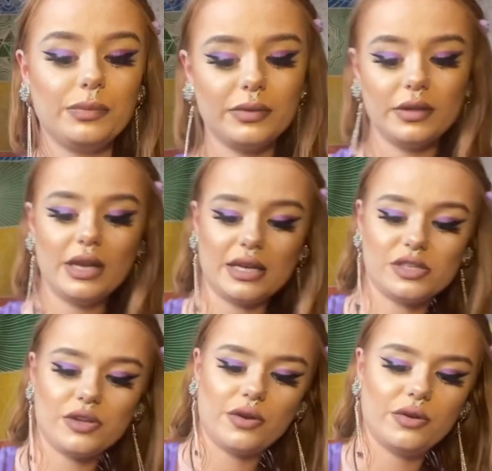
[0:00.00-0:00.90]
Next
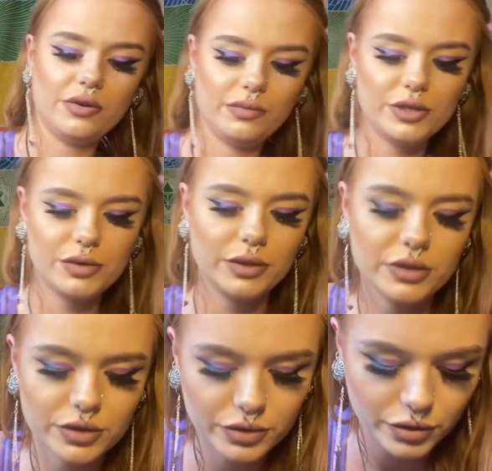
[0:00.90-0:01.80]
stone which I
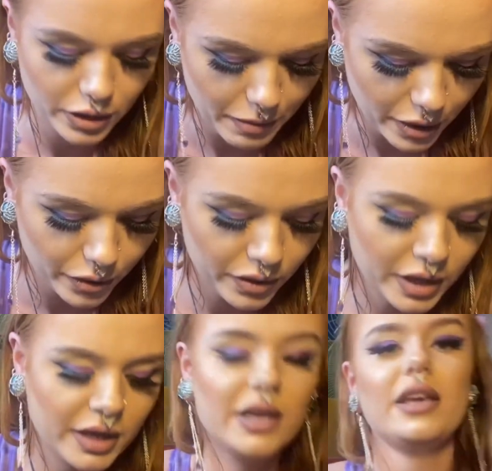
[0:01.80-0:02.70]
wanted to talk about
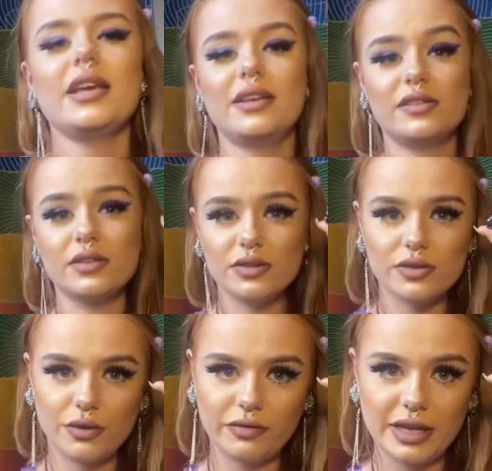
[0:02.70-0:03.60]
is
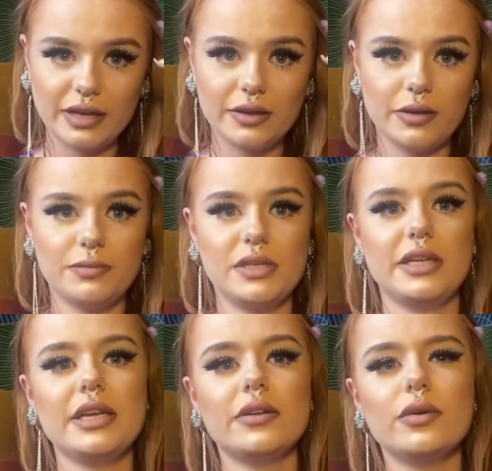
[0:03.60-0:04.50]
snowflake
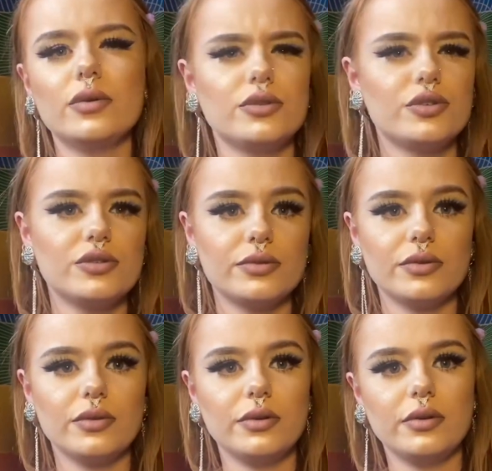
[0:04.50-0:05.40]
obsidian, or just
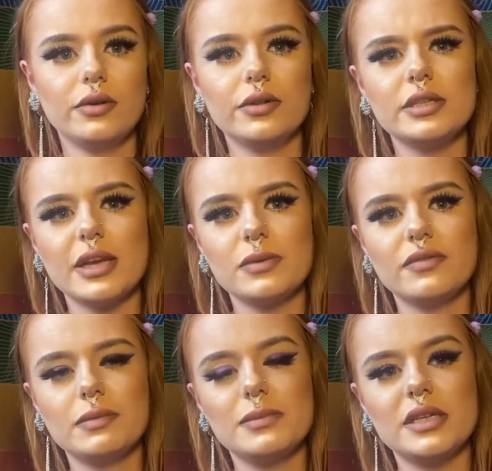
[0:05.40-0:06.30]
other types of
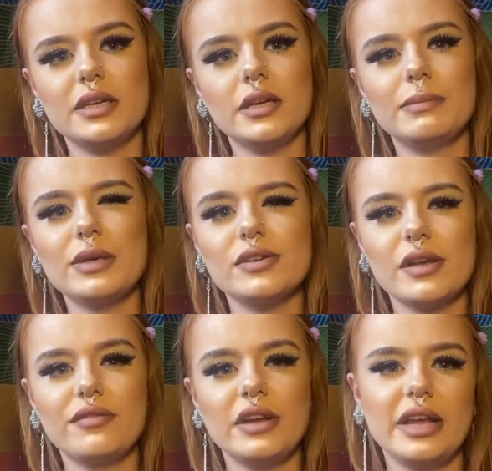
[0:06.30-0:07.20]
obsidian, because I
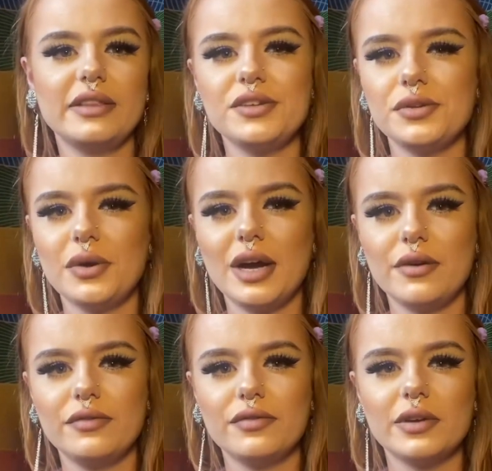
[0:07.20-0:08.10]
feel like they do have
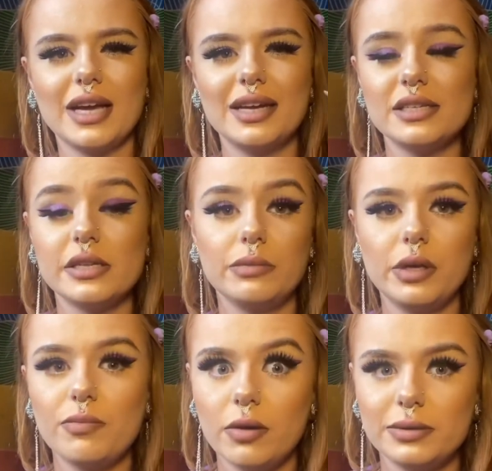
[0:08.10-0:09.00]
kind of similar
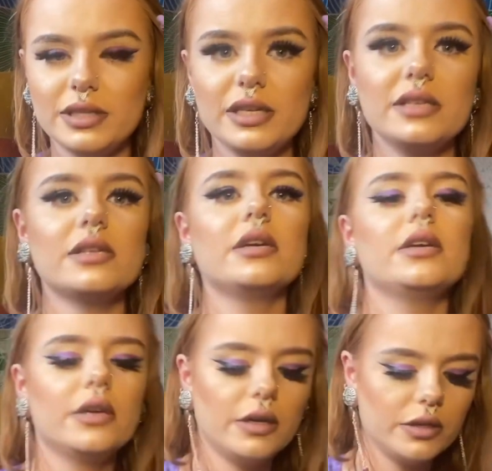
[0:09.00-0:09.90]
properties
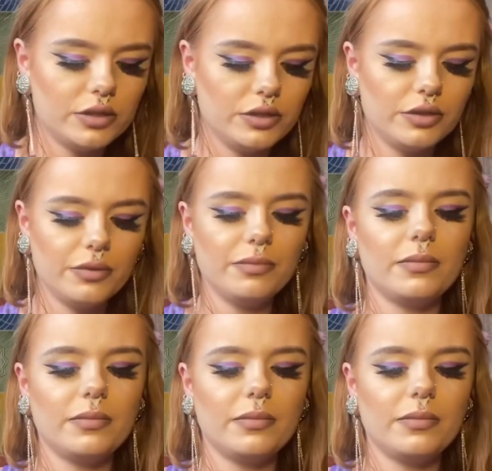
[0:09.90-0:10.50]
to them.